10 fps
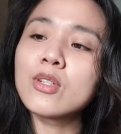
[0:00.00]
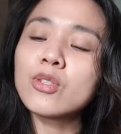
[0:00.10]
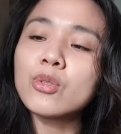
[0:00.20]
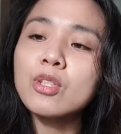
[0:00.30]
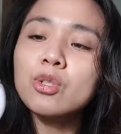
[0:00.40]

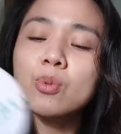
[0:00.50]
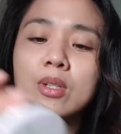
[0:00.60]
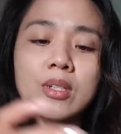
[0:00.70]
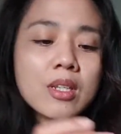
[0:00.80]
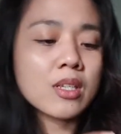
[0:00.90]
So this
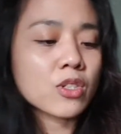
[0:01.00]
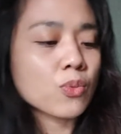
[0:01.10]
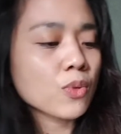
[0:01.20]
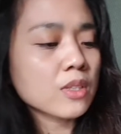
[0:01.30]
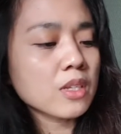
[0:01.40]
one is
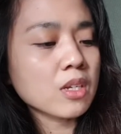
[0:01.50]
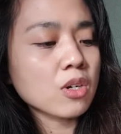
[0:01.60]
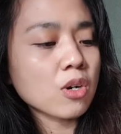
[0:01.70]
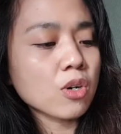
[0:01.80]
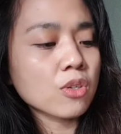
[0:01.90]
what they
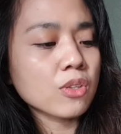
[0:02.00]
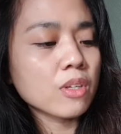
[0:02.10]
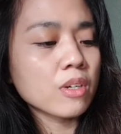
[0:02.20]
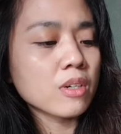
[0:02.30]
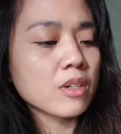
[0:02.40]
call
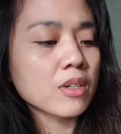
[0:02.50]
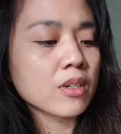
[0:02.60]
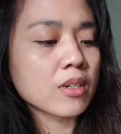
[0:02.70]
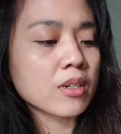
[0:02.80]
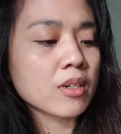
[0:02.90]

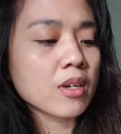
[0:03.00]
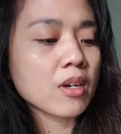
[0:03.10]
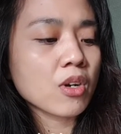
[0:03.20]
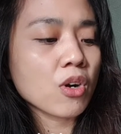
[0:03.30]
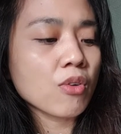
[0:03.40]
the
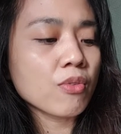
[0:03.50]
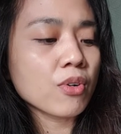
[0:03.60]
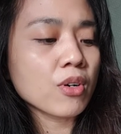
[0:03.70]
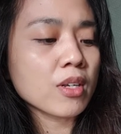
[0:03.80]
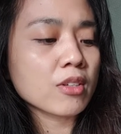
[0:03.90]

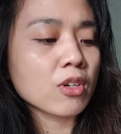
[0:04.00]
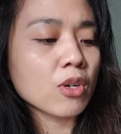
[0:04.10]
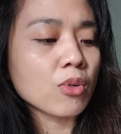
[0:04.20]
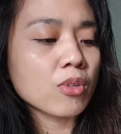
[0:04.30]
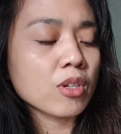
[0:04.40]
cover and
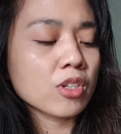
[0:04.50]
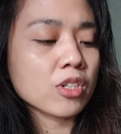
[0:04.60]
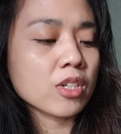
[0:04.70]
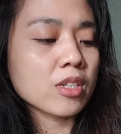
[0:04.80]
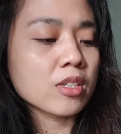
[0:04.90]
glow
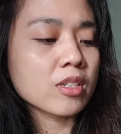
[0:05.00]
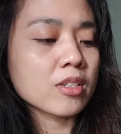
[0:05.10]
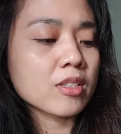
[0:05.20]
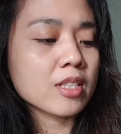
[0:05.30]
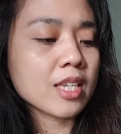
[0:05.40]
cushion
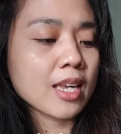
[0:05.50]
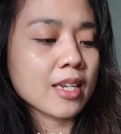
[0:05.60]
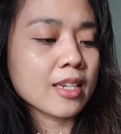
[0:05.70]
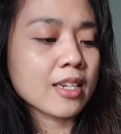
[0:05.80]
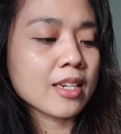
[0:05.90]

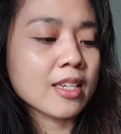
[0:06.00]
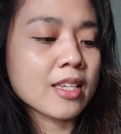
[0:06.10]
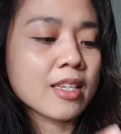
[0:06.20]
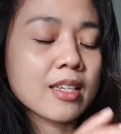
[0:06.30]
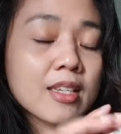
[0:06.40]
10,
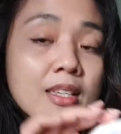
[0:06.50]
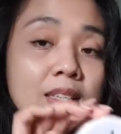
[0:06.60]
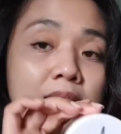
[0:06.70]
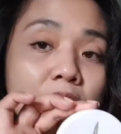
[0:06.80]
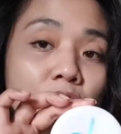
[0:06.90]

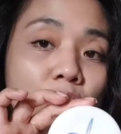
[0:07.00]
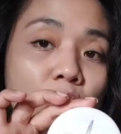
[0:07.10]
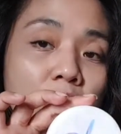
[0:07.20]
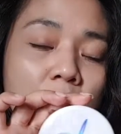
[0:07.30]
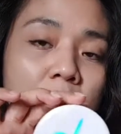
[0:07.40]
and
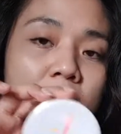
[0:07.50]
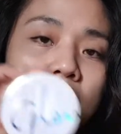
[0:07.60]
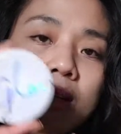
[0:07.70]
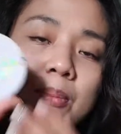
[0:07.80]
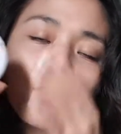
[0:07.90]
so I really
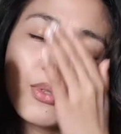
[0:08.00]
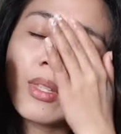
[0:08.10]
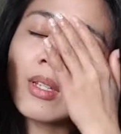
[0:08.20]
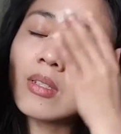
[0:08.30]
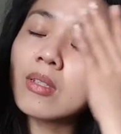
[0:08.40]
like
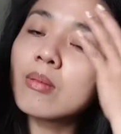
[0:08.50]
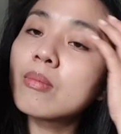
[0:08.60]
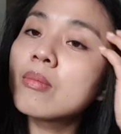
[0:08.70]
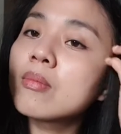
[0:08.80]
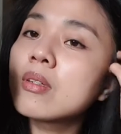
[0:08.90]
putting
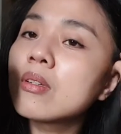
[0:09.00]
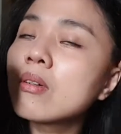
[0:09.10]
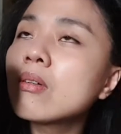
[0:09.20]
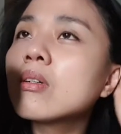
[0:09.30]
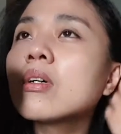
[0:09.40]
some, you
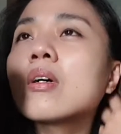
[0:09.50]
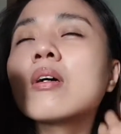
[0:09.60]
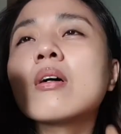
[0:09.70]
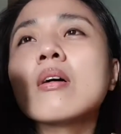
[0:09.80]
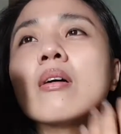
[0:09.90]
know,
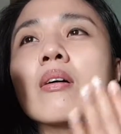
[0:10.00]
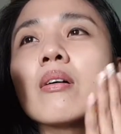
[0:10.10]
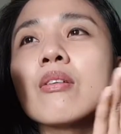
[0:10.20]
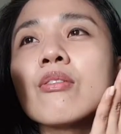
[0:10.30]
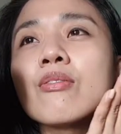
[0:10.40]

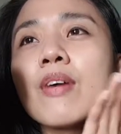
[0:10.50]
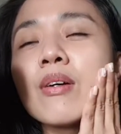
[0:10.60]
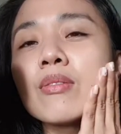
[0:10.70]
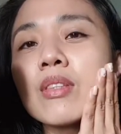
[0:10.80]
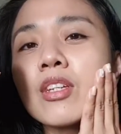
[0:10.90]

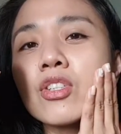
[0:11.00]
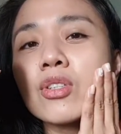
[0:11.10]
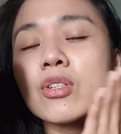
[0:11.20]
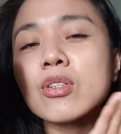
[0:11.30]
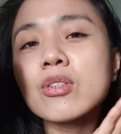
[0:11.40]

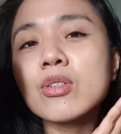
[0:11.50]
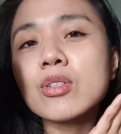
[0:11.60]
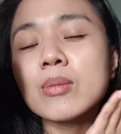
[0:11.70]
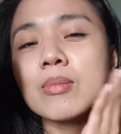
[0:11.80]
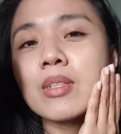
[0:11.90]
foundation or
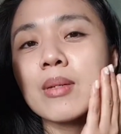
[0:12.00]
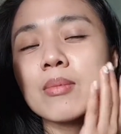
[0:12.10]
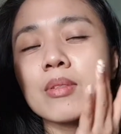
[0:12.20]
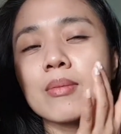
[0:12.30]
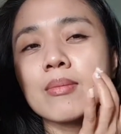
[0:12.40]

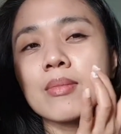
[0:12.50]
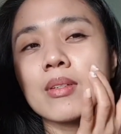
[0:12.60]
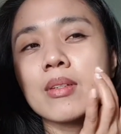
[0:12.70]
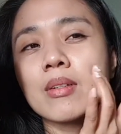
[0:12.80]
sometimes some